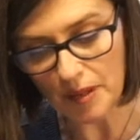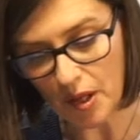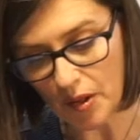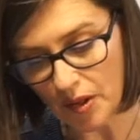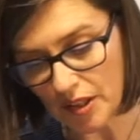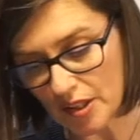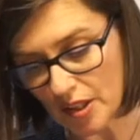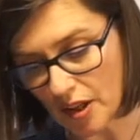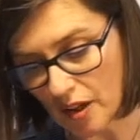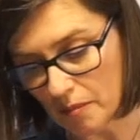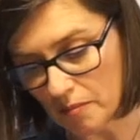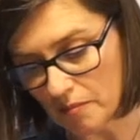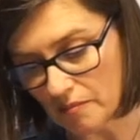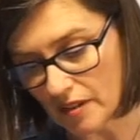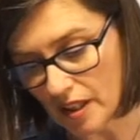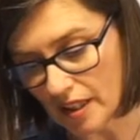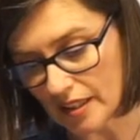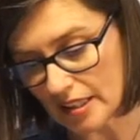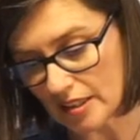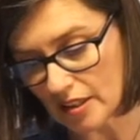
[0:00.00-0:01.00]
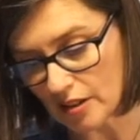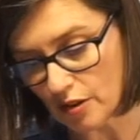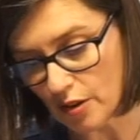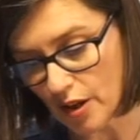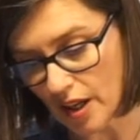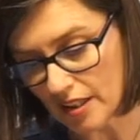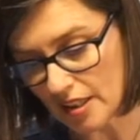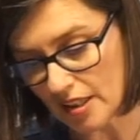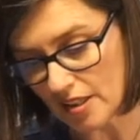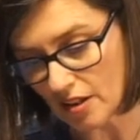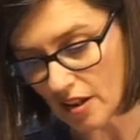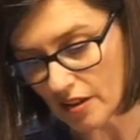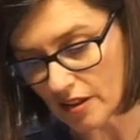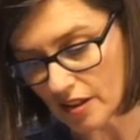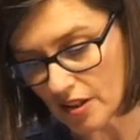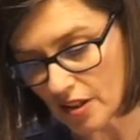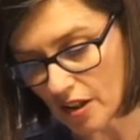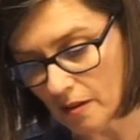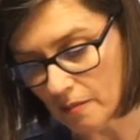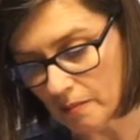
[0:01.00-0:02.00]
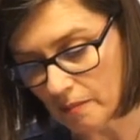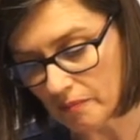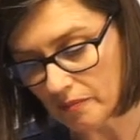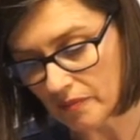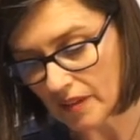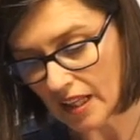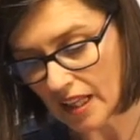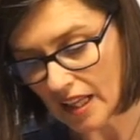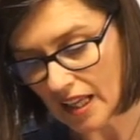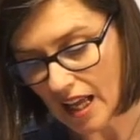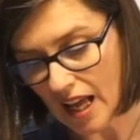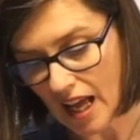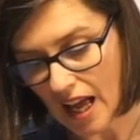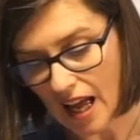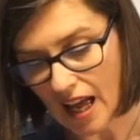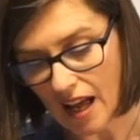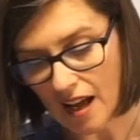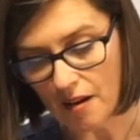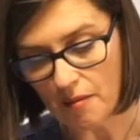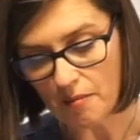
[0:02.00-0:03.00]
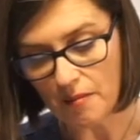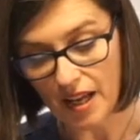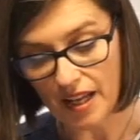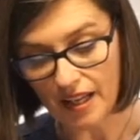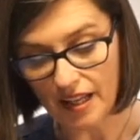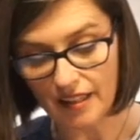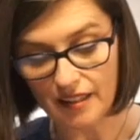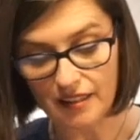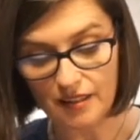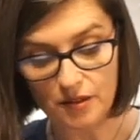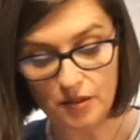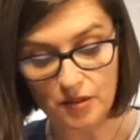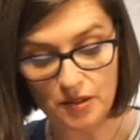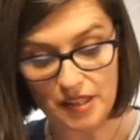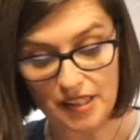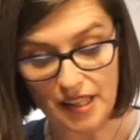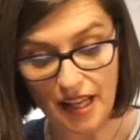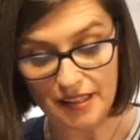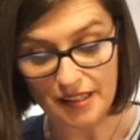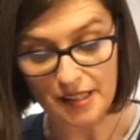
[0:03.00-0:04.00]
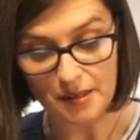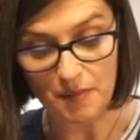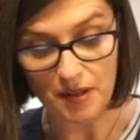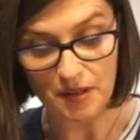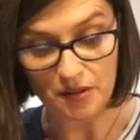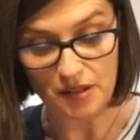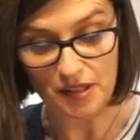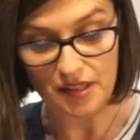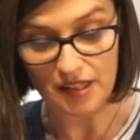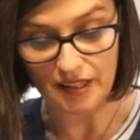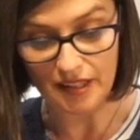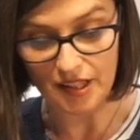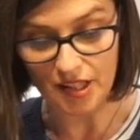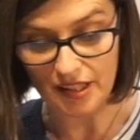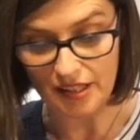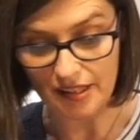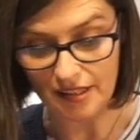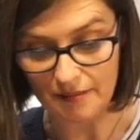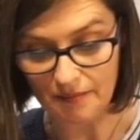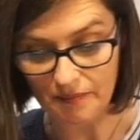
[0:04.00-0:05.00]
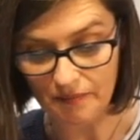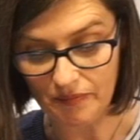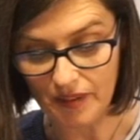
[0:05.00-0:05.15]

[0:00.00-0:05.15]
on the top, nice crust on the top, and it looks and smells delicious.